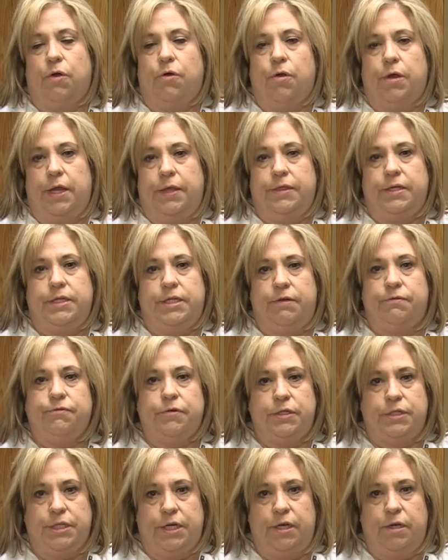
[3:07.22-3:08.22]
are in the
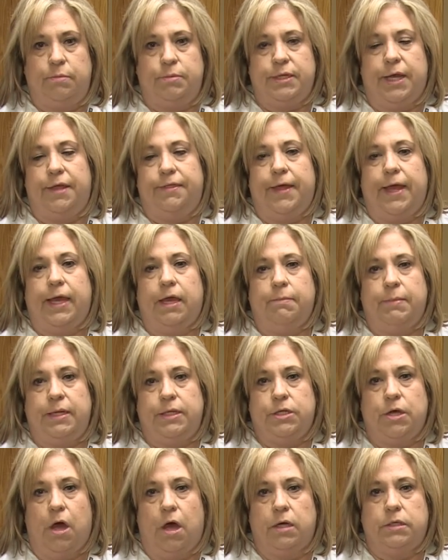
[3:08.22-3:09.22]
different tubes, and they can be
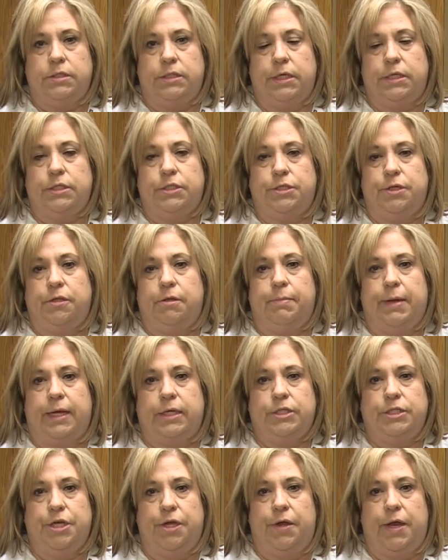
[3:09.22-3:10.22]
toxic to the
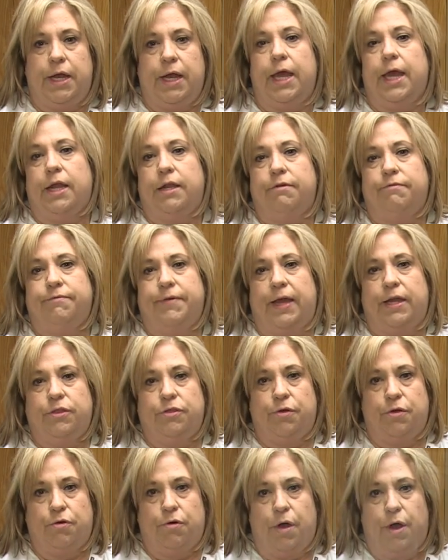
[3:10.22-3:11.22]
bacteria and affect
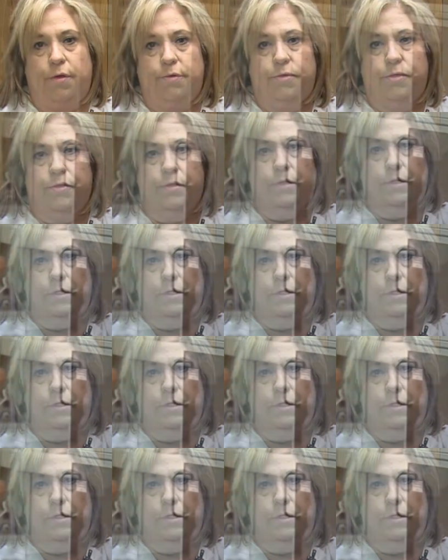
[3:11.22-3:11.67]
their growth.